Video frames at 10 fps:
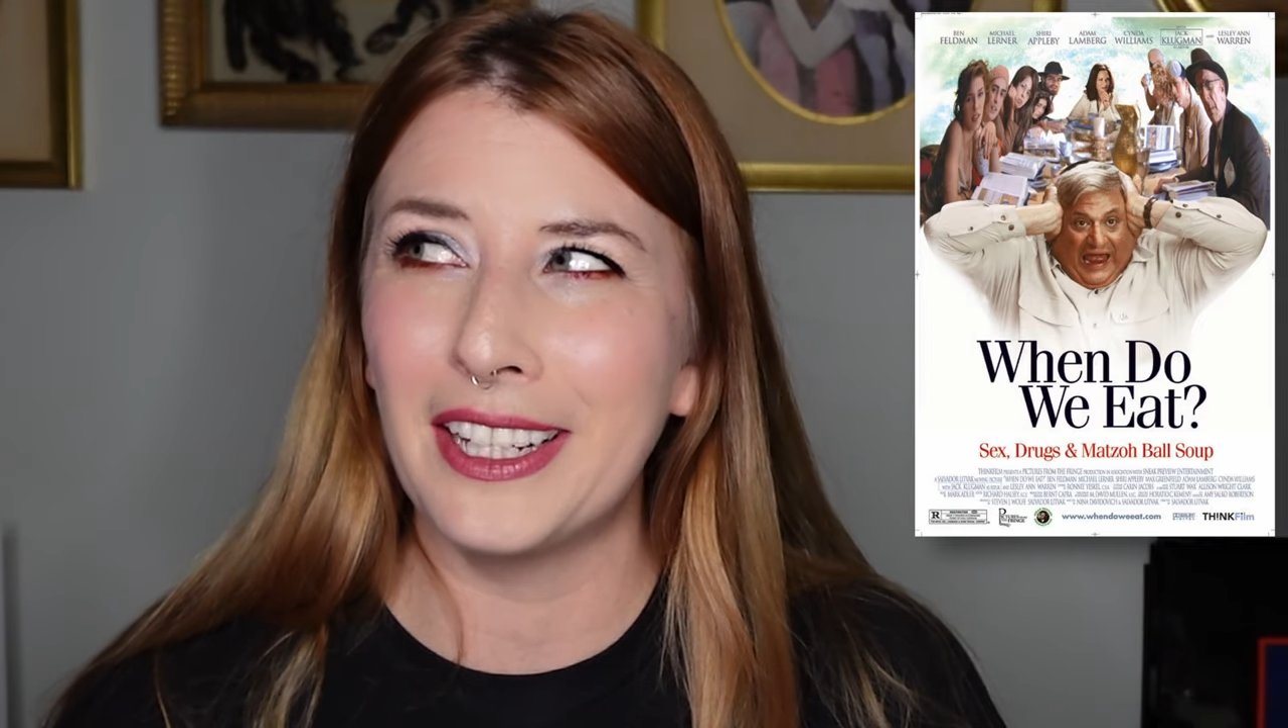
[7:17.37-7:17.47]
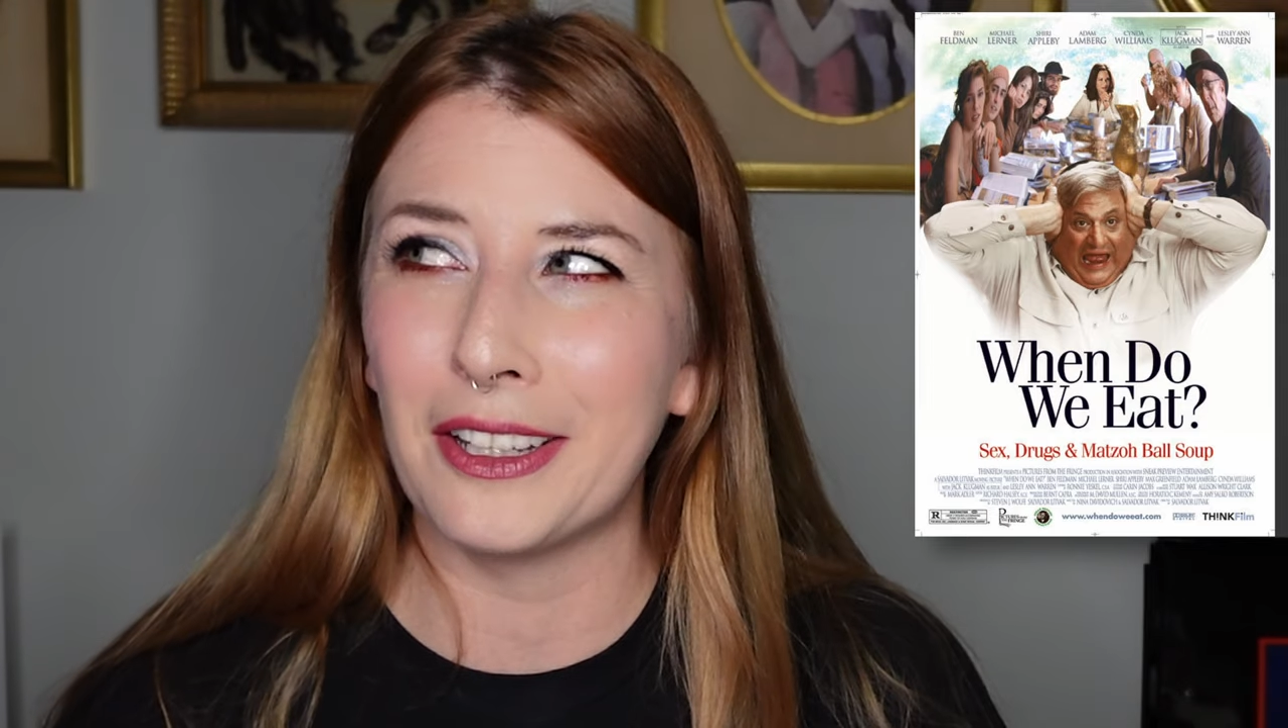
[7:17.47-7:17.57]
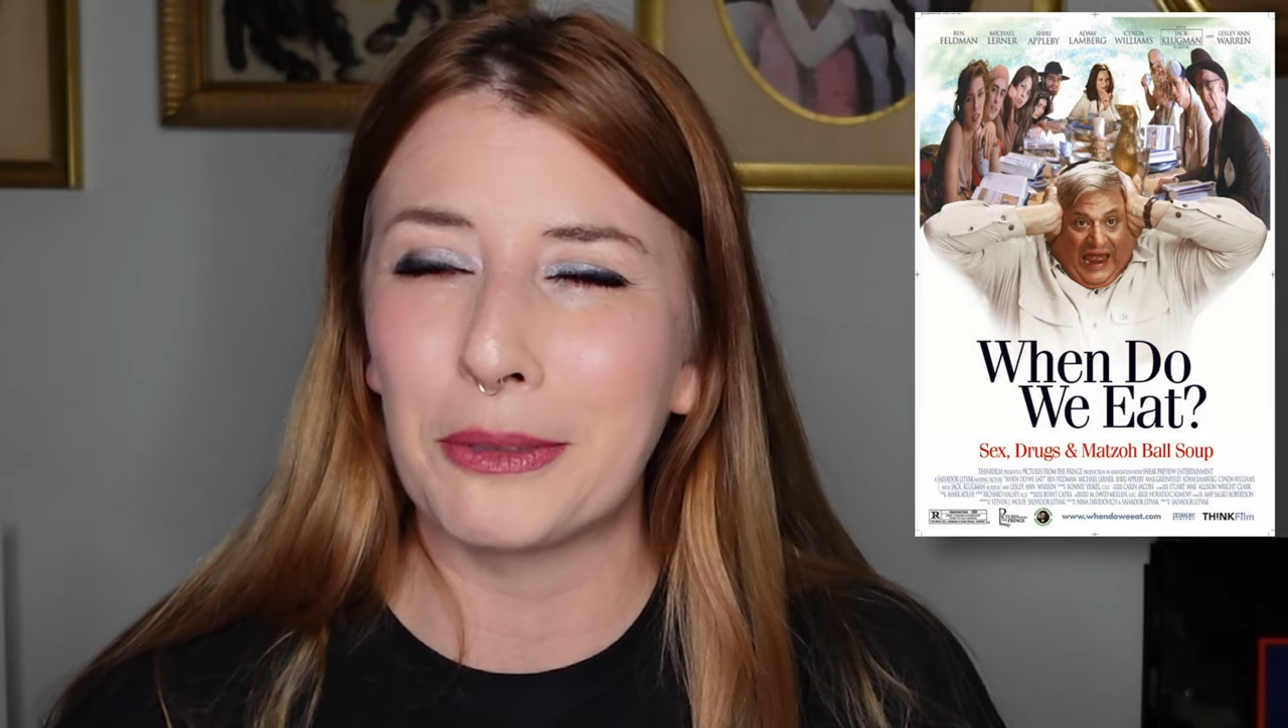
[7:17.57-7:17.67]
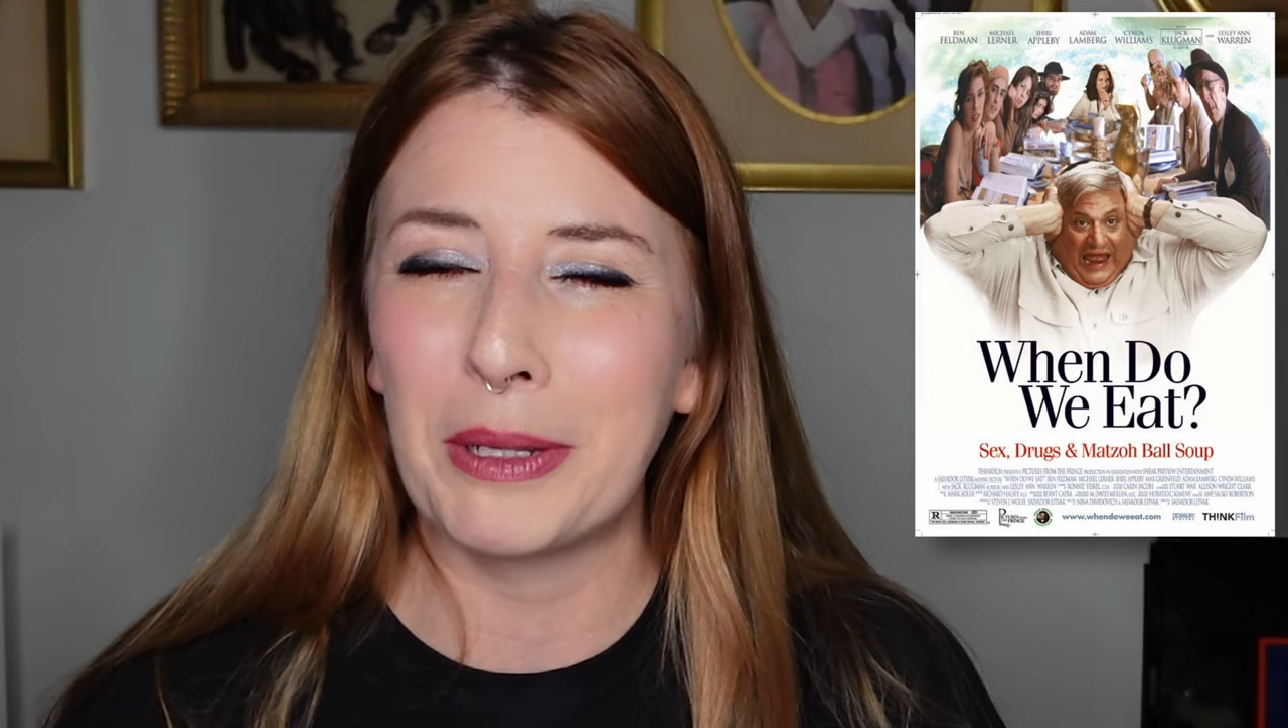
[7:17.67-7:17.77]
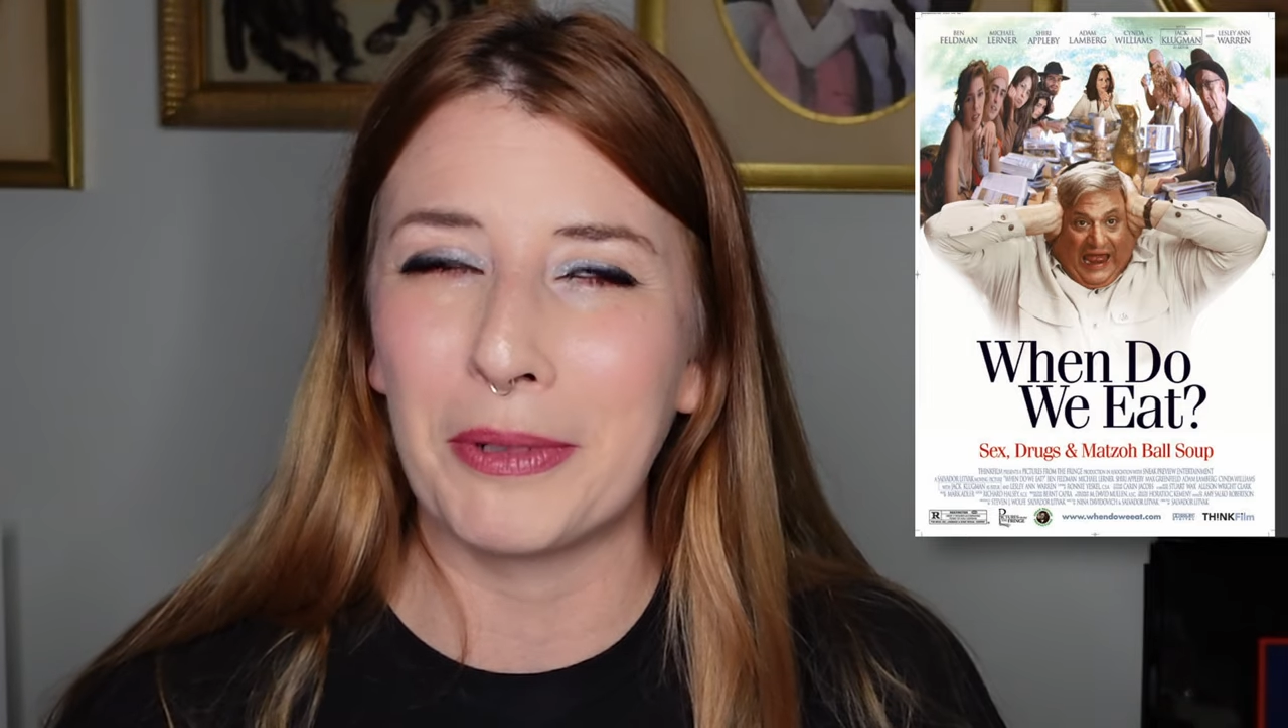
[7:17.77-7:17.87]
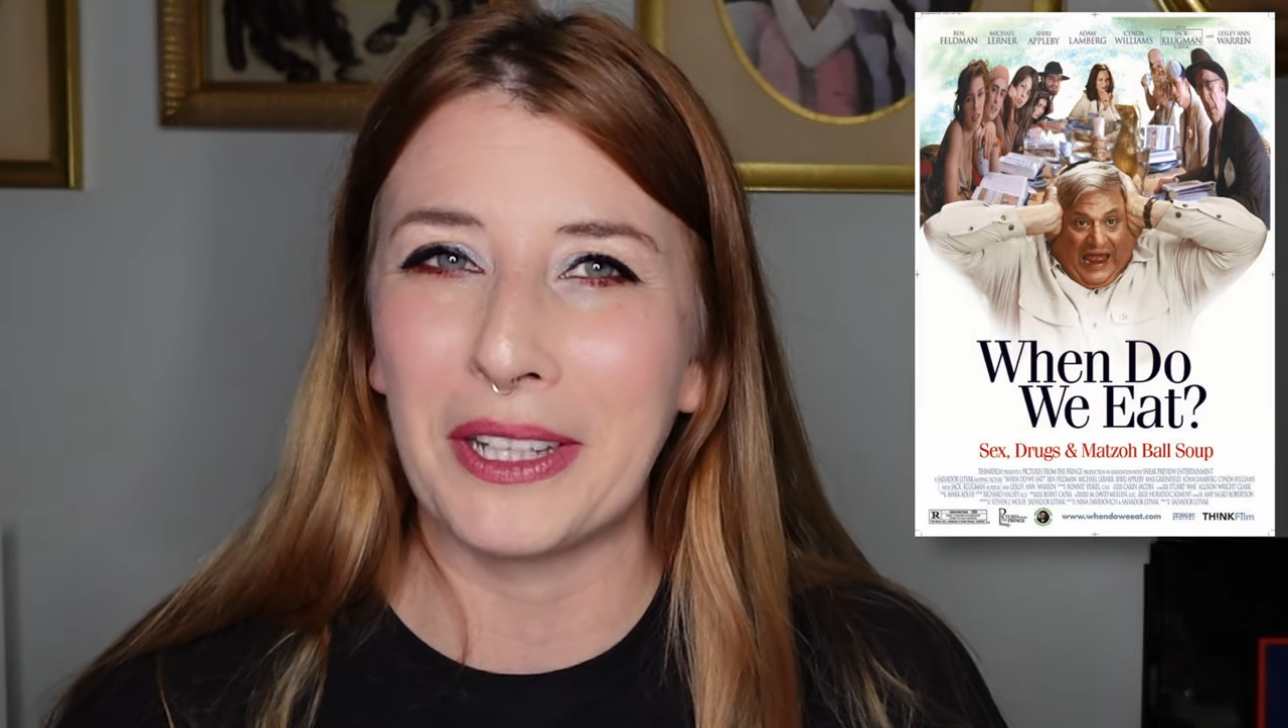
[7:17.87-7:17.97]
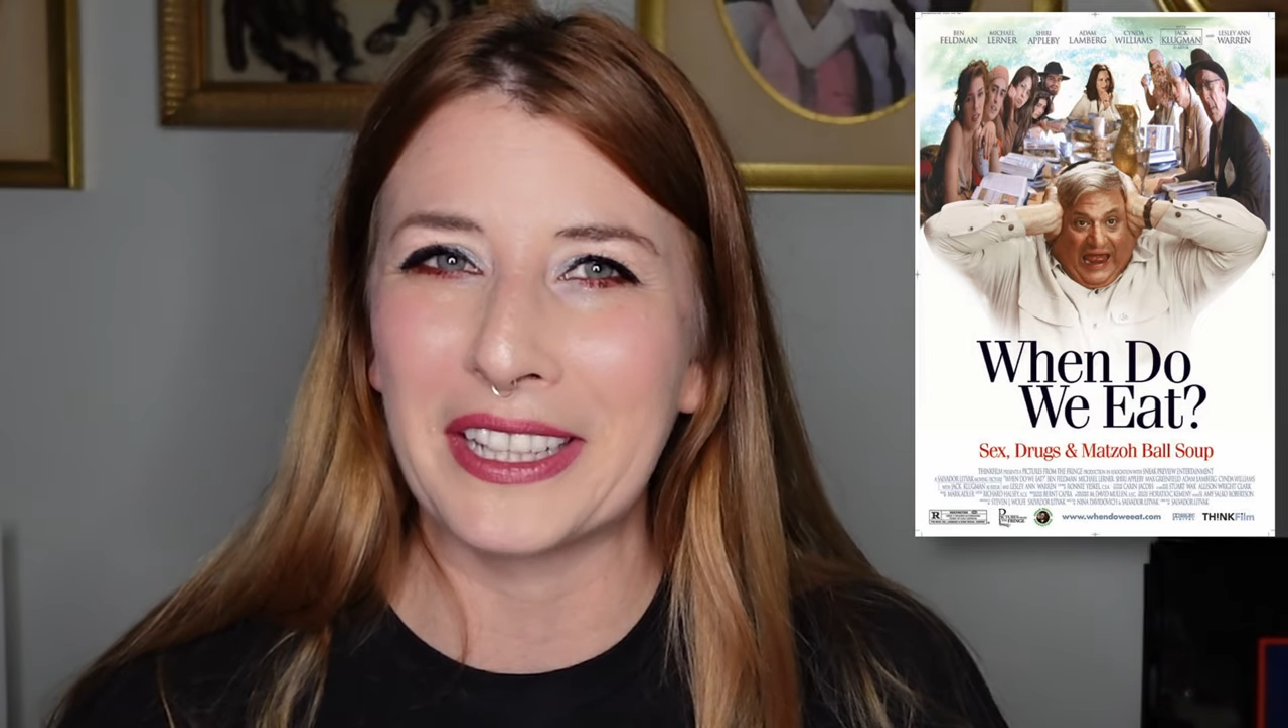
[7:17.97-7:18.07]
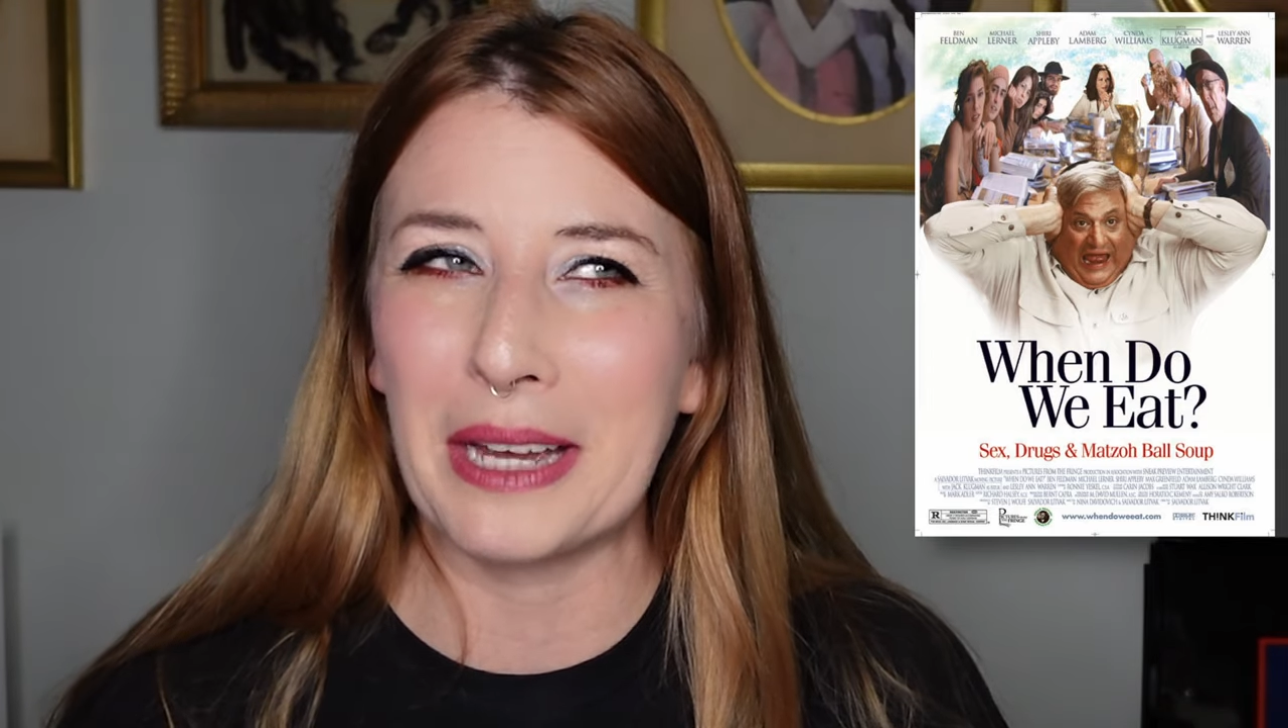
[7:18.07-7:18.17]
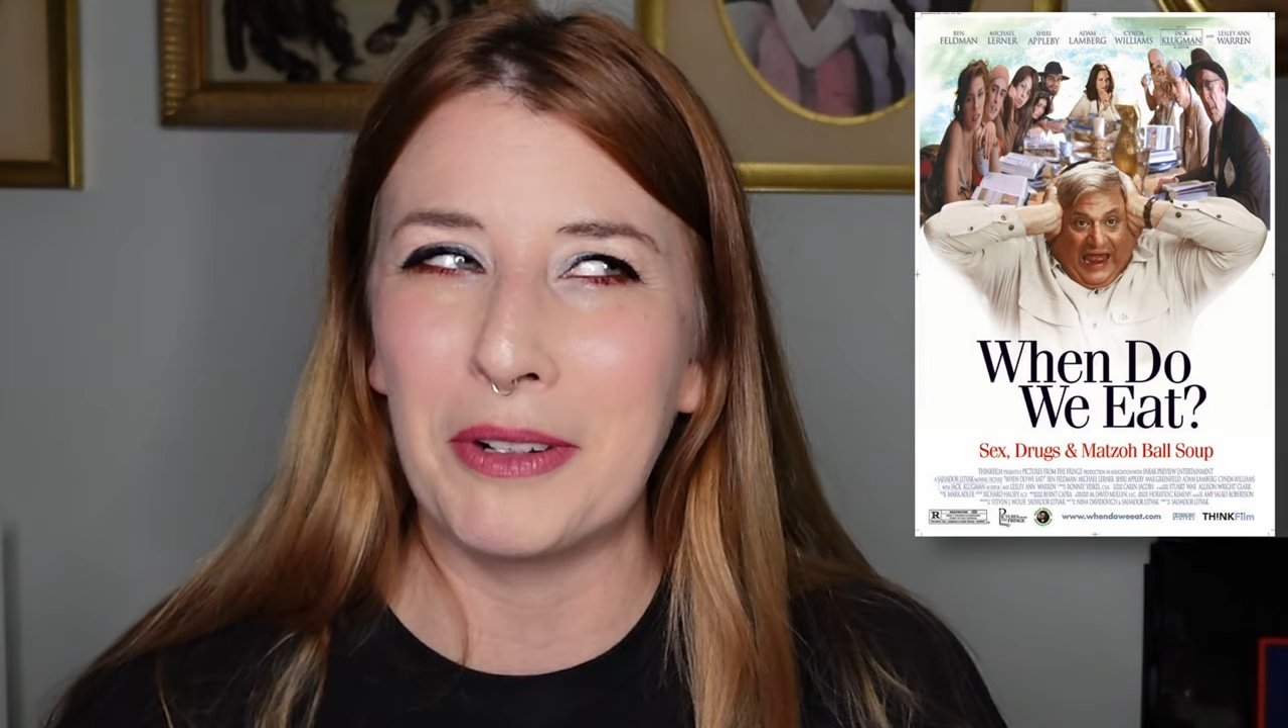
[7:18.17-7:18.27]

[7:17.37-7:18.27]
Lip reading: that other people like that